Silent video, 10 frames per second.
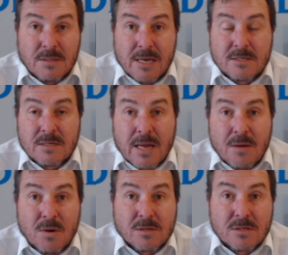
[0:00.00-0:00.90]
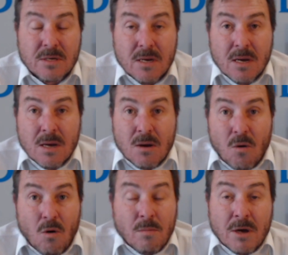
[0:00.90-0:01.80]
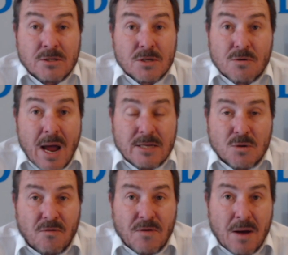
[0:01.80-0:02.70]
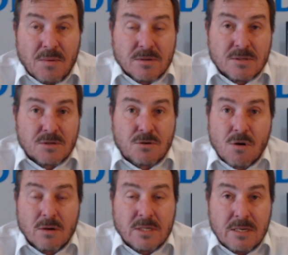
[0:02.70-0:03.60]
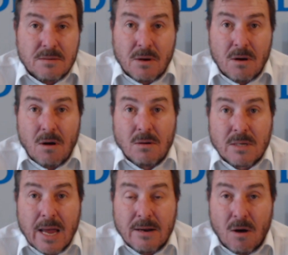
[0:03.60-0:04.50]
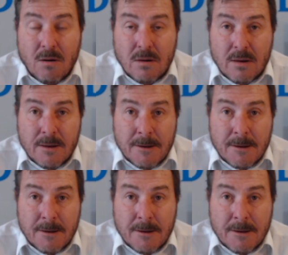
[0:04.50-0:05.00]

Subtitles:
Yesterday was almost a write-off. I was grotty the whole day long.